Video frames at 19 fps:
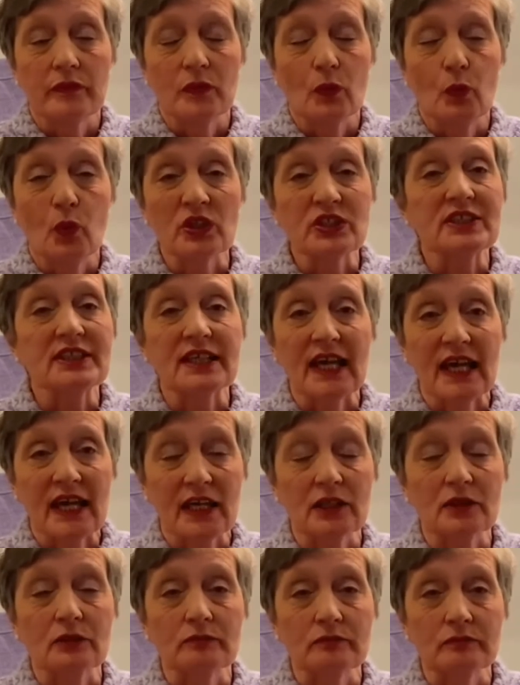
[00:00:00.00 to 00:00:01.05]
Once
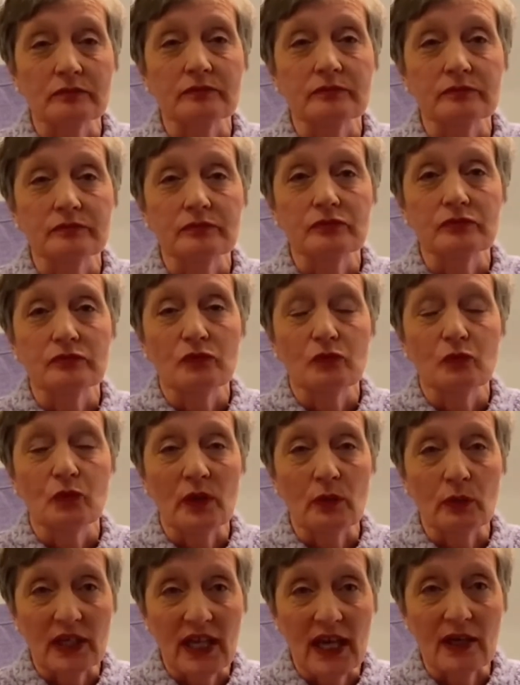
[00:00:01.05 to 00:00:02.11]
again, we
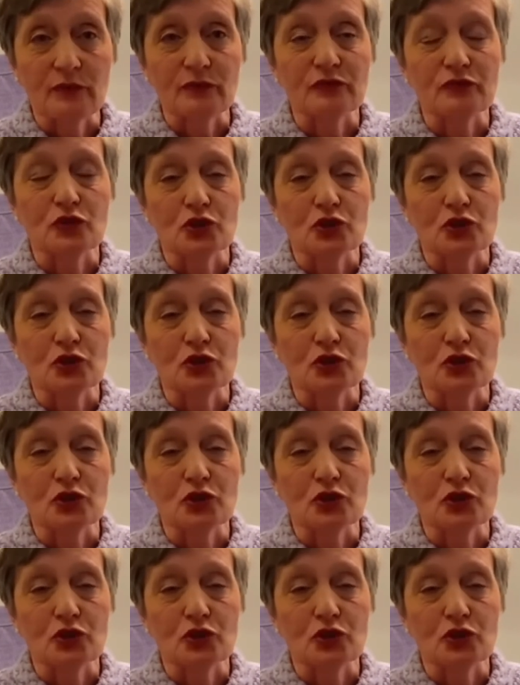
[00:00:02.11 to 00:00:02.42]
will have